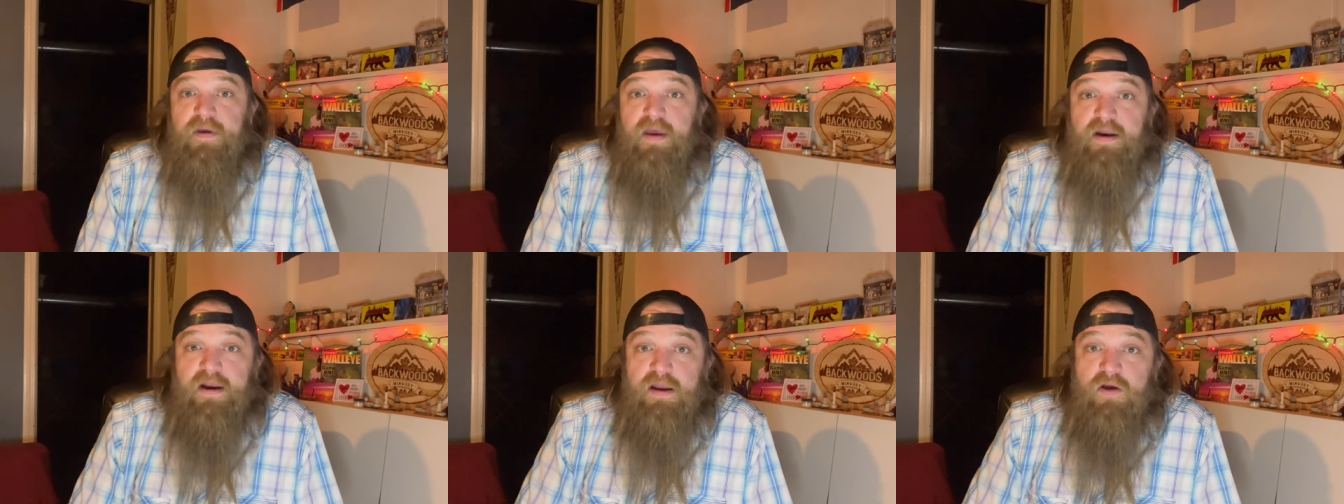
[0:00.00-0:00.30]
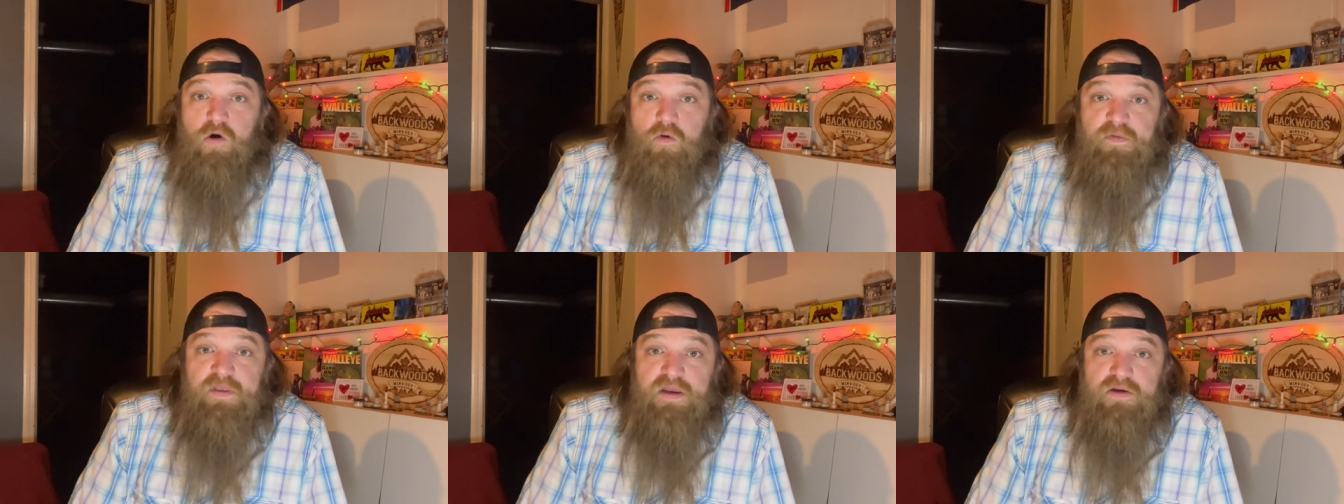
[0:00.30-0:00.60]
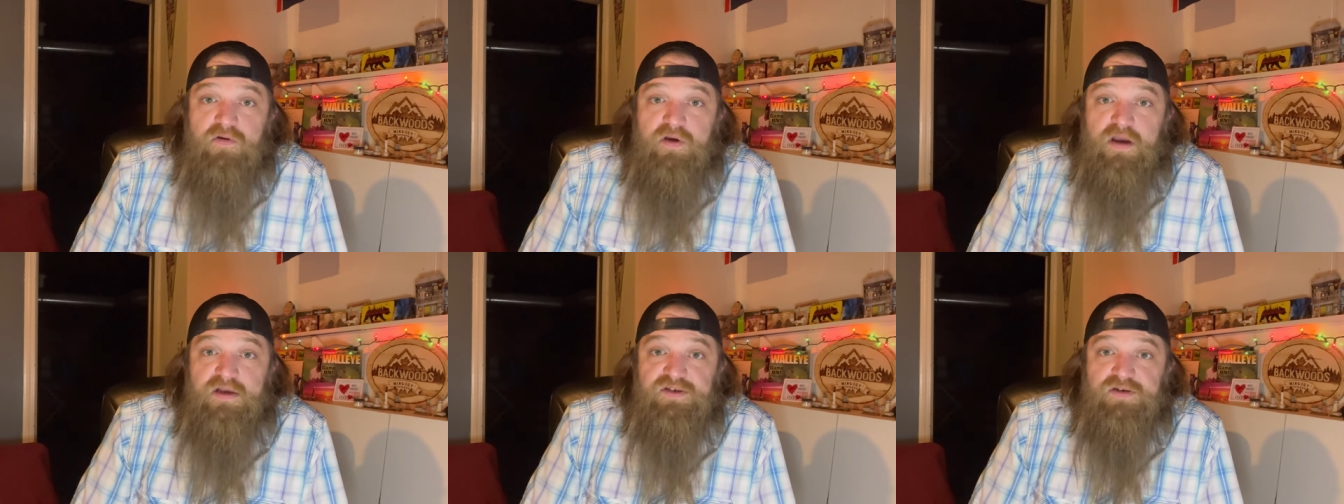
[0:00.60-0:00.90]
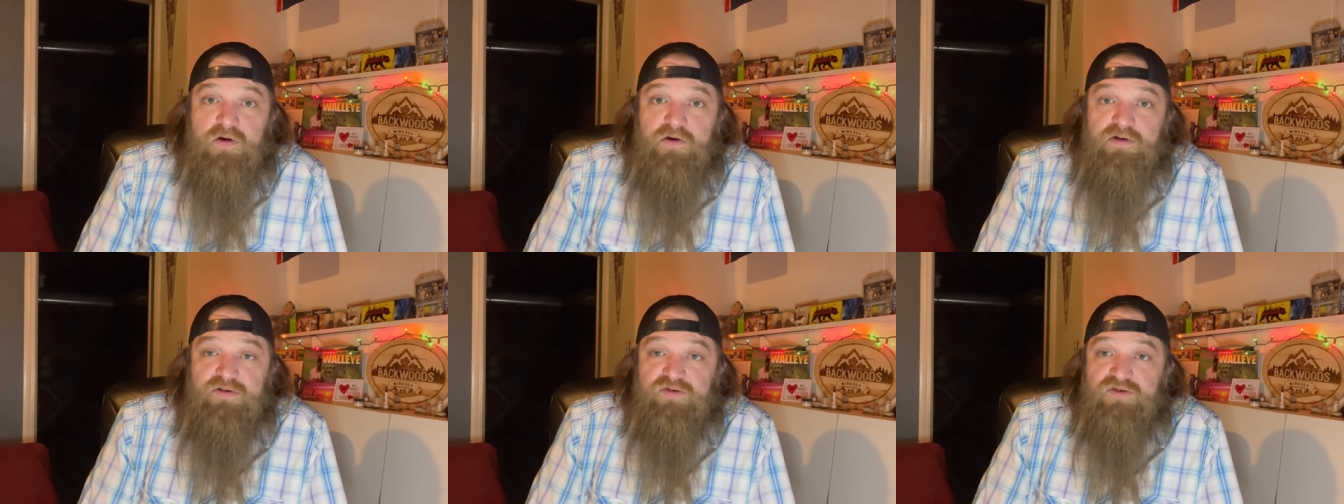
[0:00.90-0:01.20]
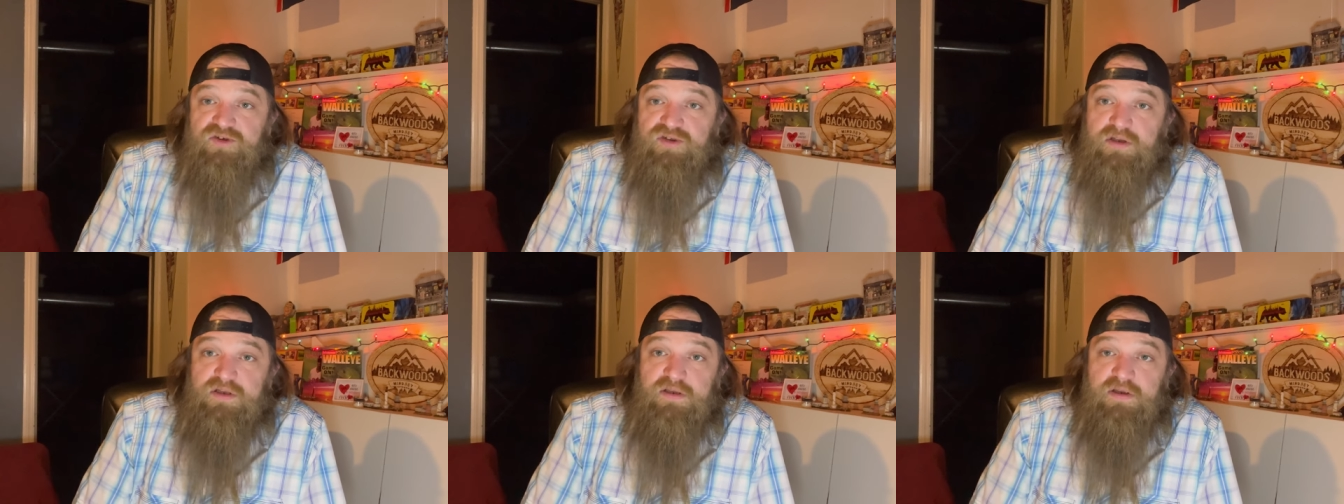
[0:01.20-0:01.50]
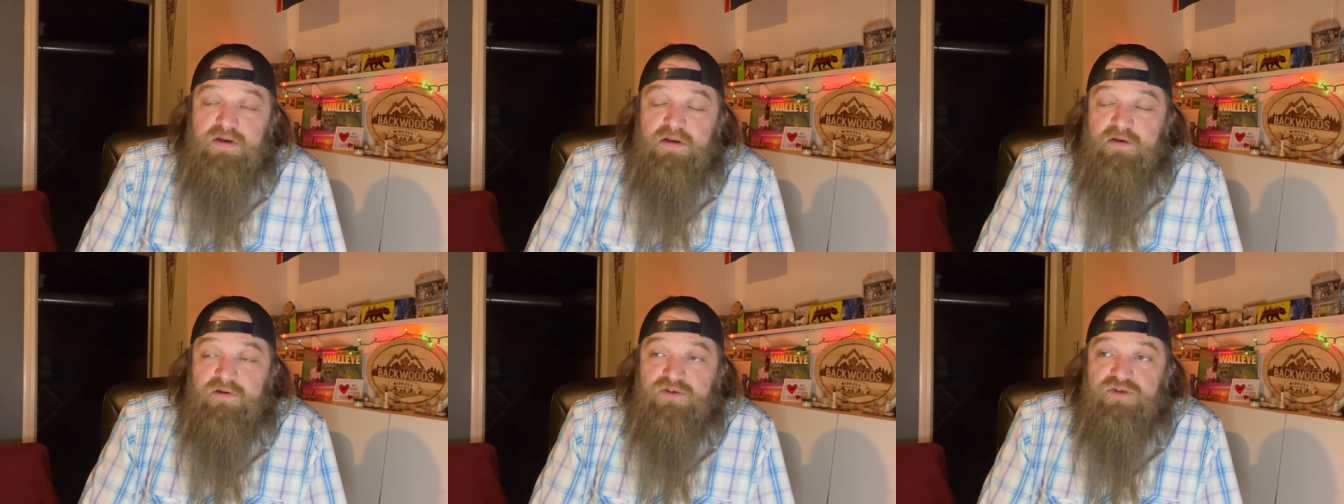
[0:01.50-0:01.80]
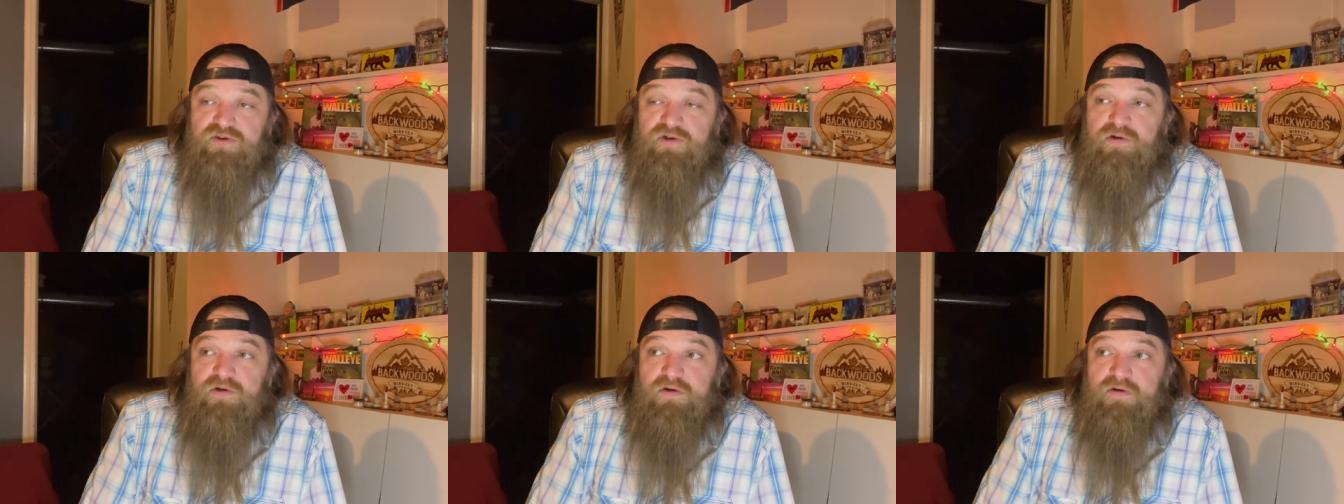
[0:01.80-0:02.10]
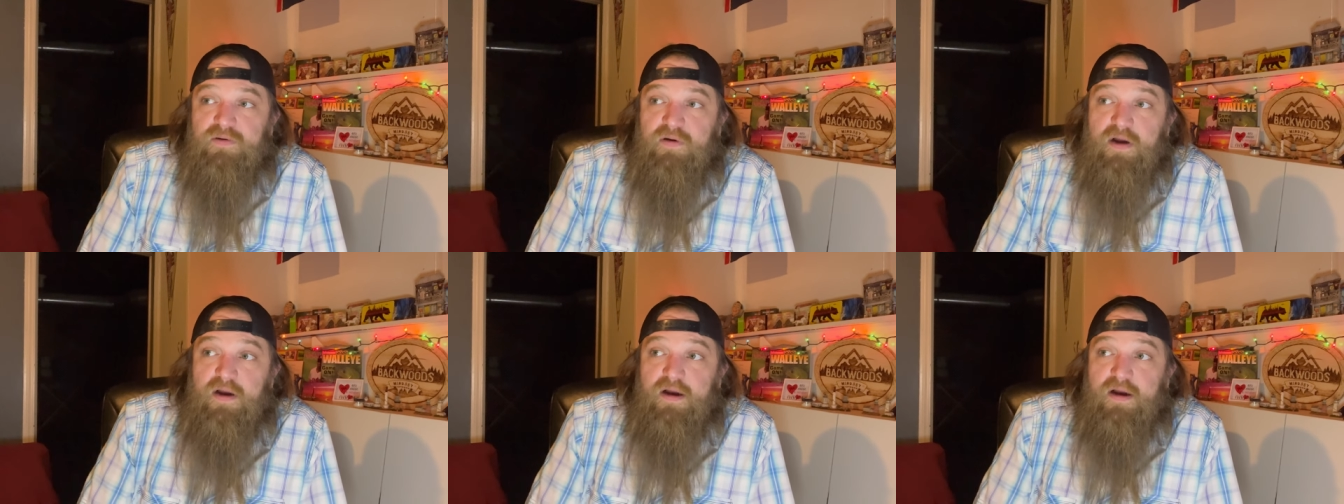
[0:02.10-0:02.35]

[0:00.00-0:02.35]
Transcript: And I hope that you guys are interested in getting a shirt.